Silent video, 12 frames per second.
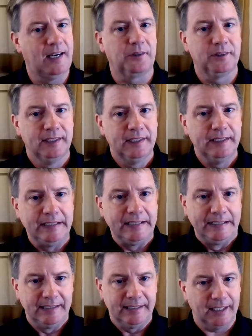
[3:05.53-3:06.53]
Now,
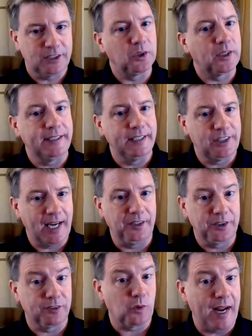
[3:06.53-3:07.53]
let's look at the
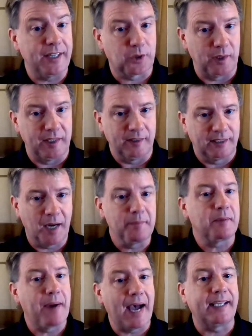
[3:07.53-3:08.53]
challenge of reentry,
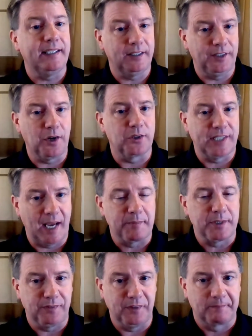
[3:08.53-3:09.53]
coming back into the Earth's
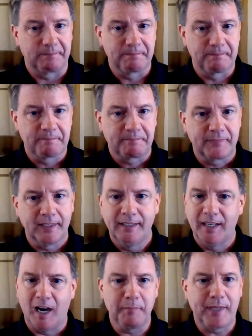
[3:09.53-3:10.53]
atmosphere.
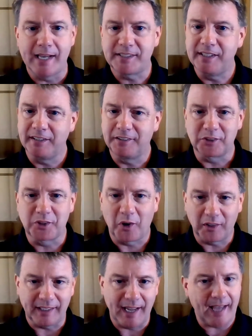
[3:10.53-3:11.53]
I'm guessing that there's
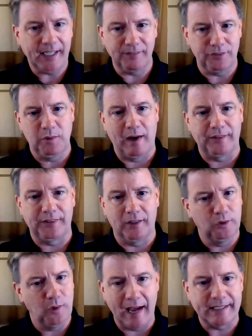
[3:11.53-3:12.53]
hardly any of you out
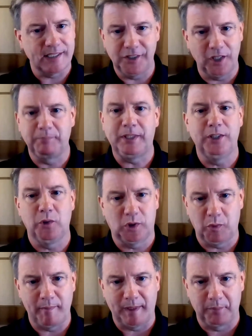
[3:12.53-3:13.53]
there who hasn't jumped
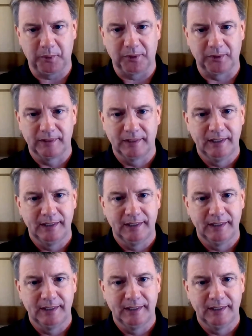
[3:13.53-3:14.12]
into a swimming pool.